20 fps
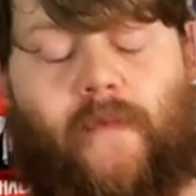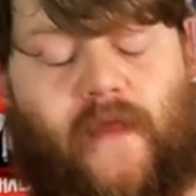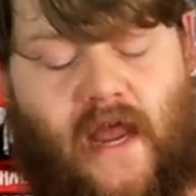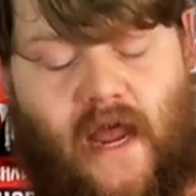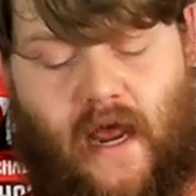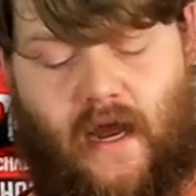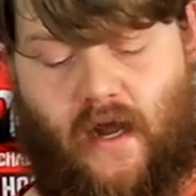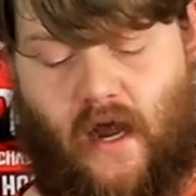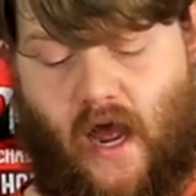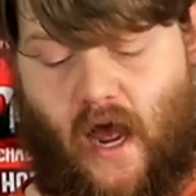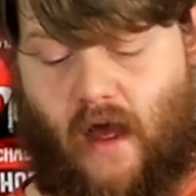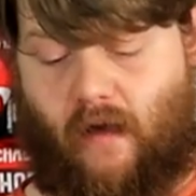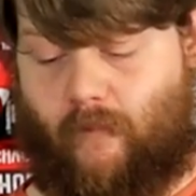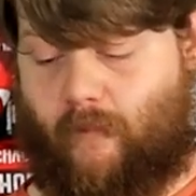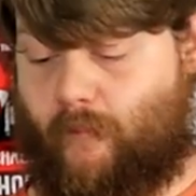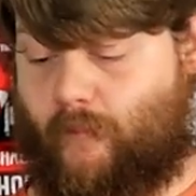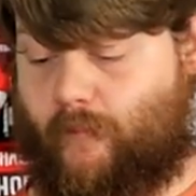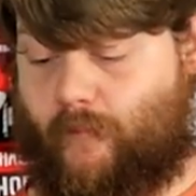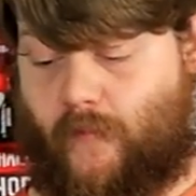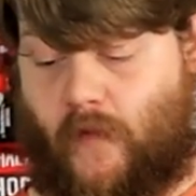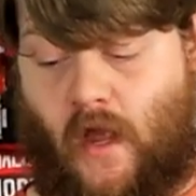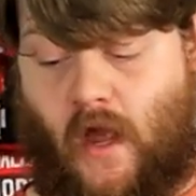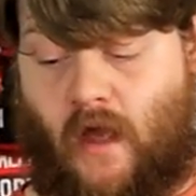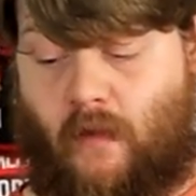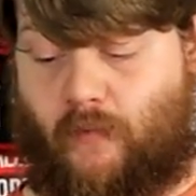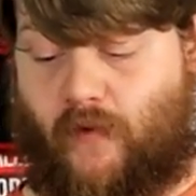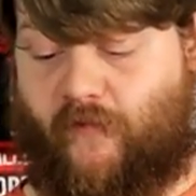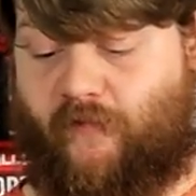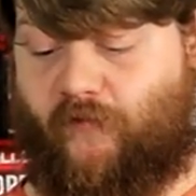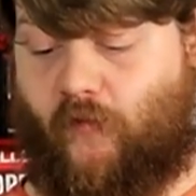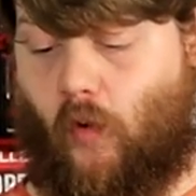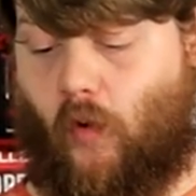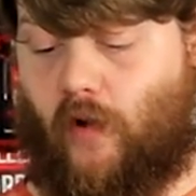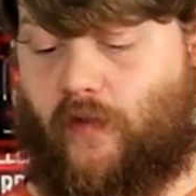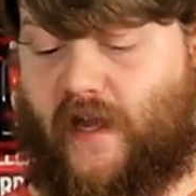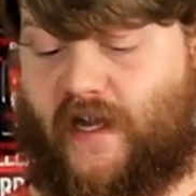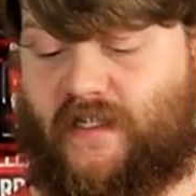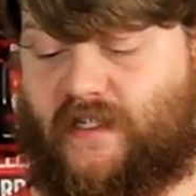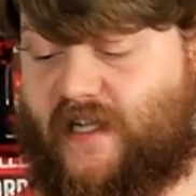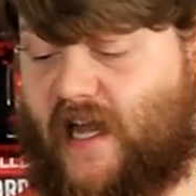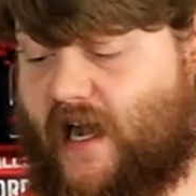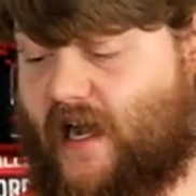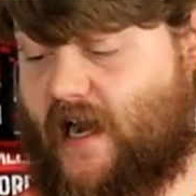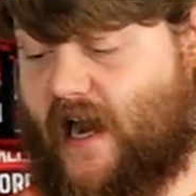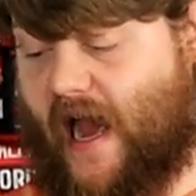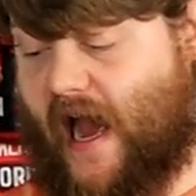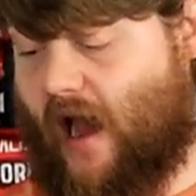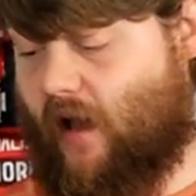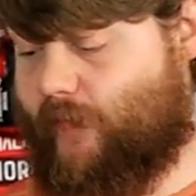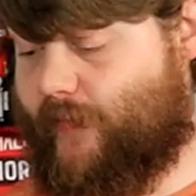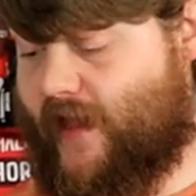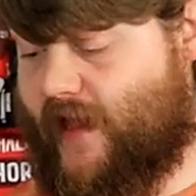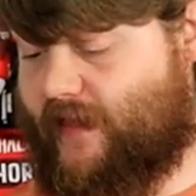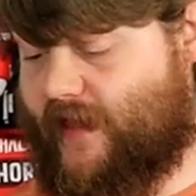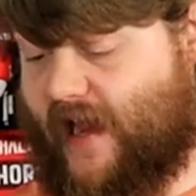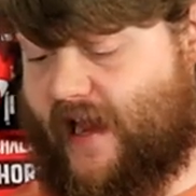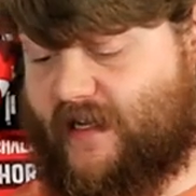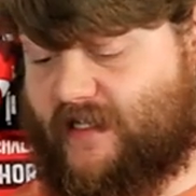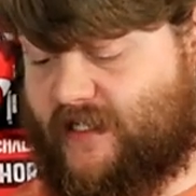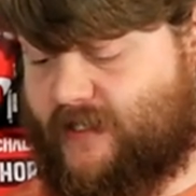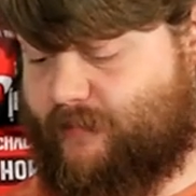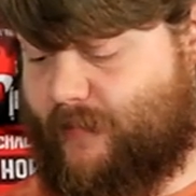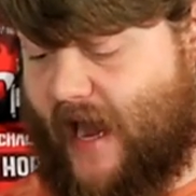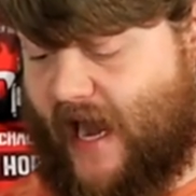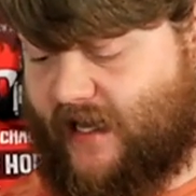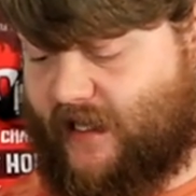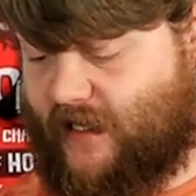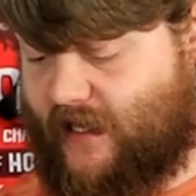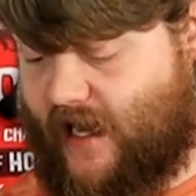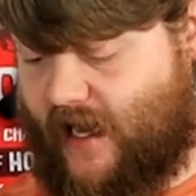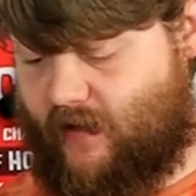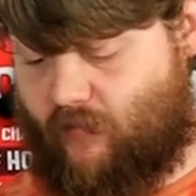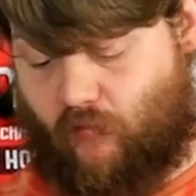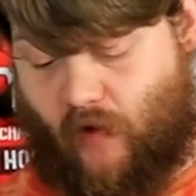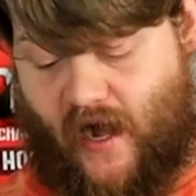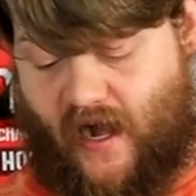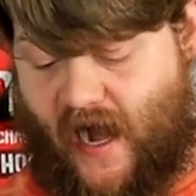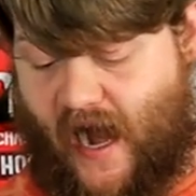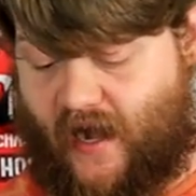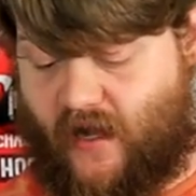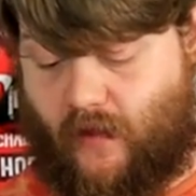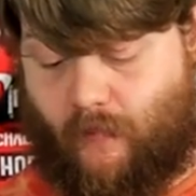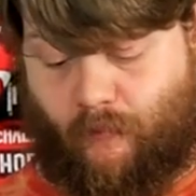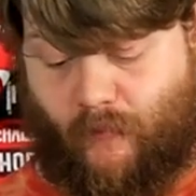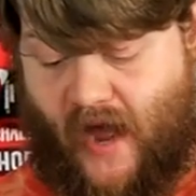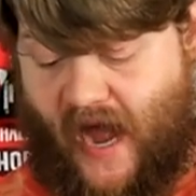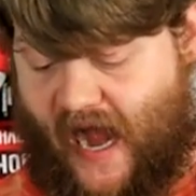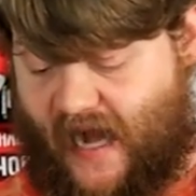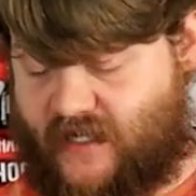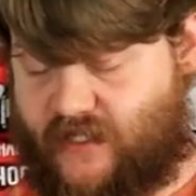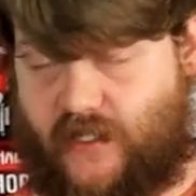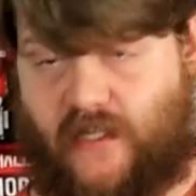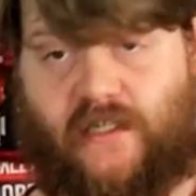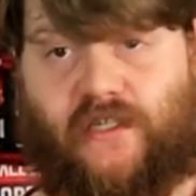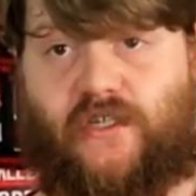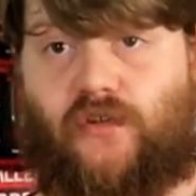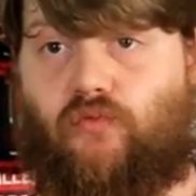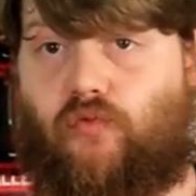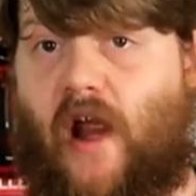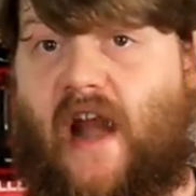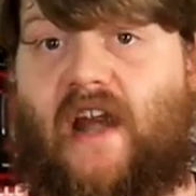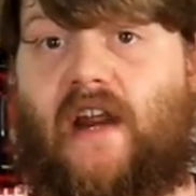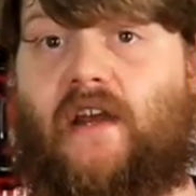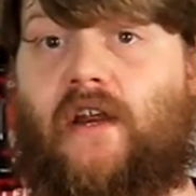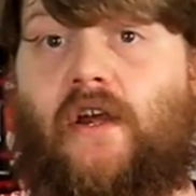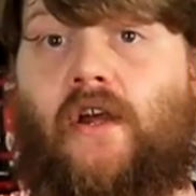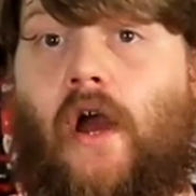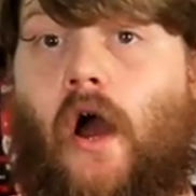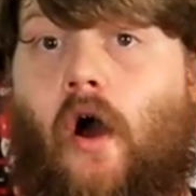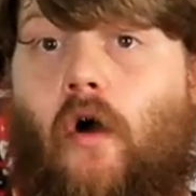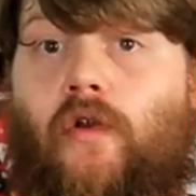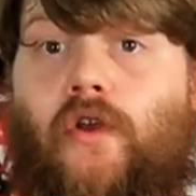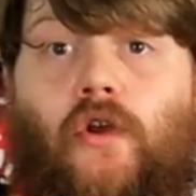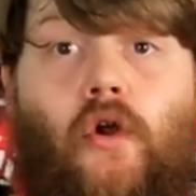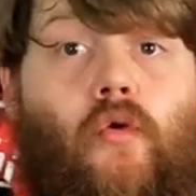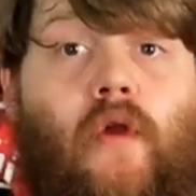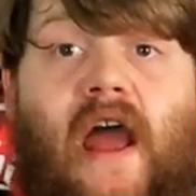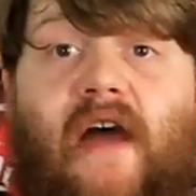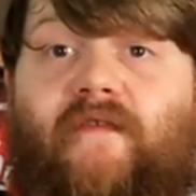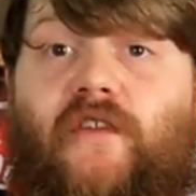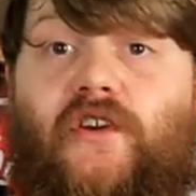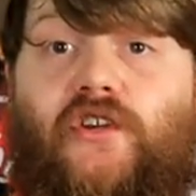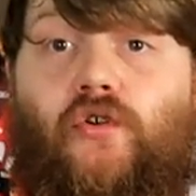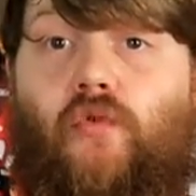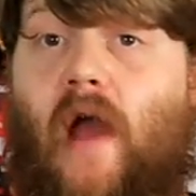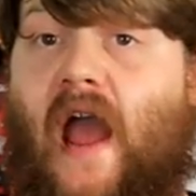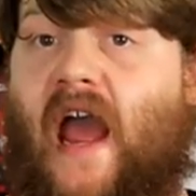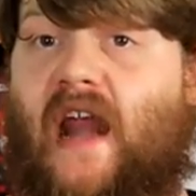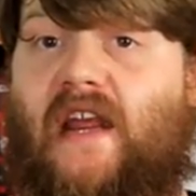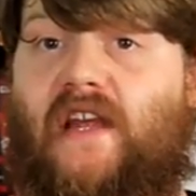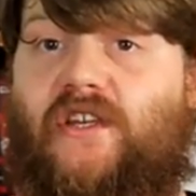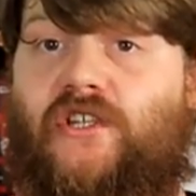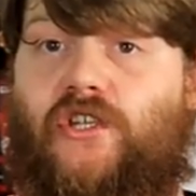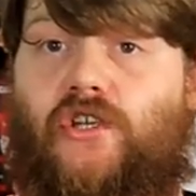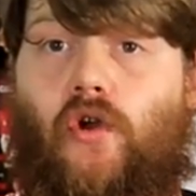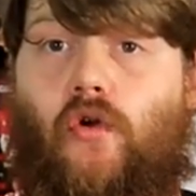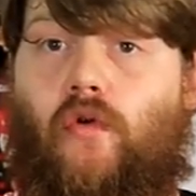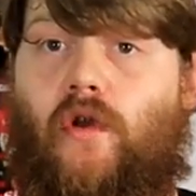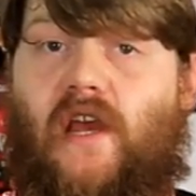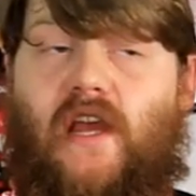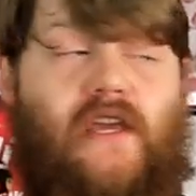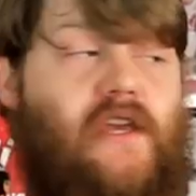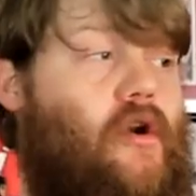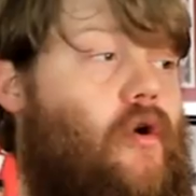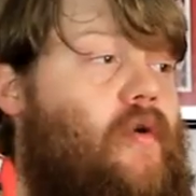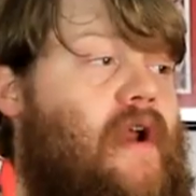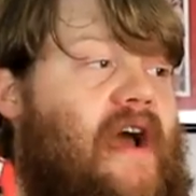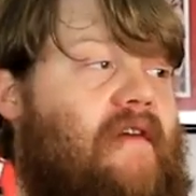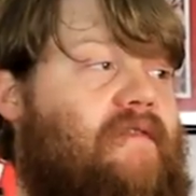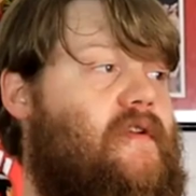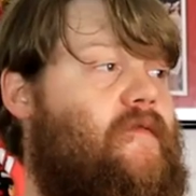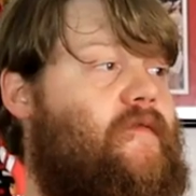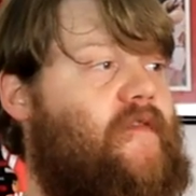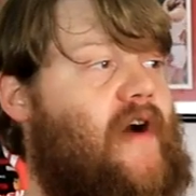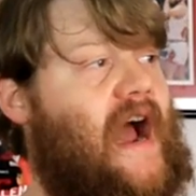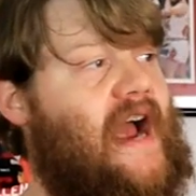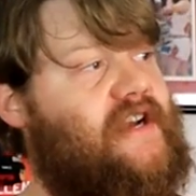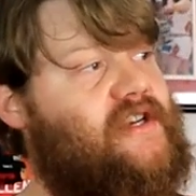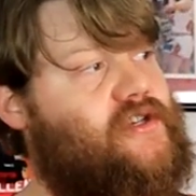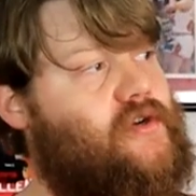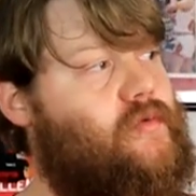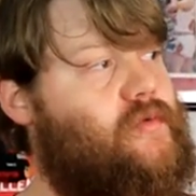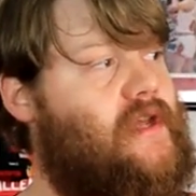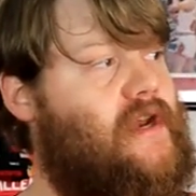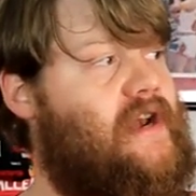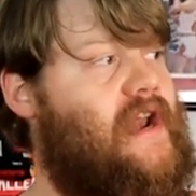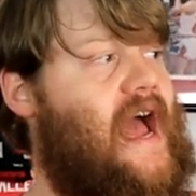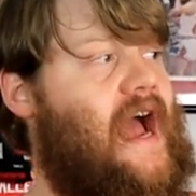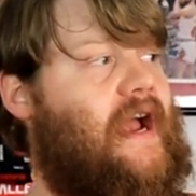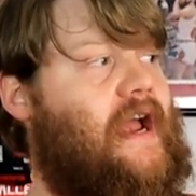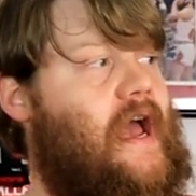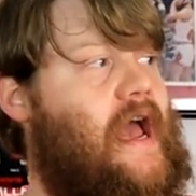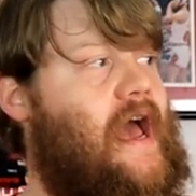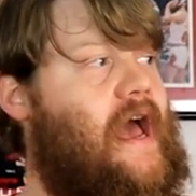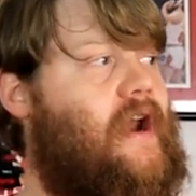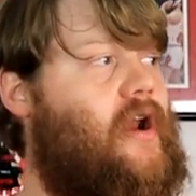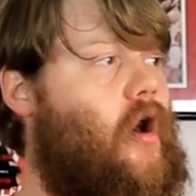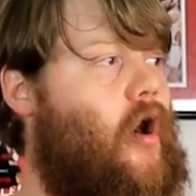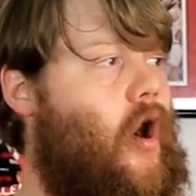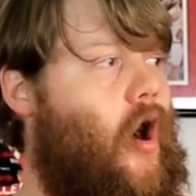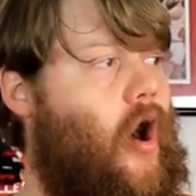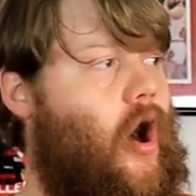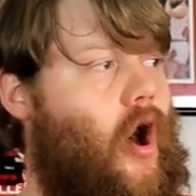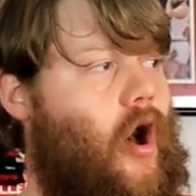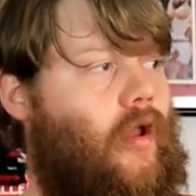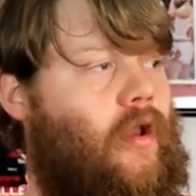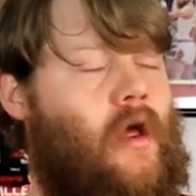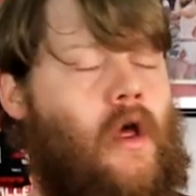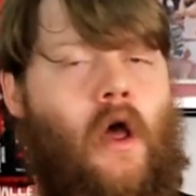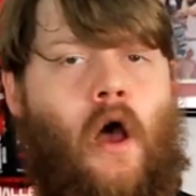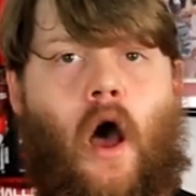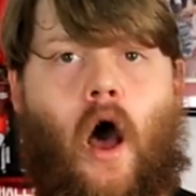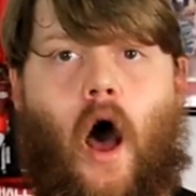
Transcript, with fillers: Mm-hmm. And yeah, uh, Sweetwater. Before they sent it out, they, they inspected it right out of the box. This is ready to go. You don't have to do any tuning. You don't to fine tune the neck at all.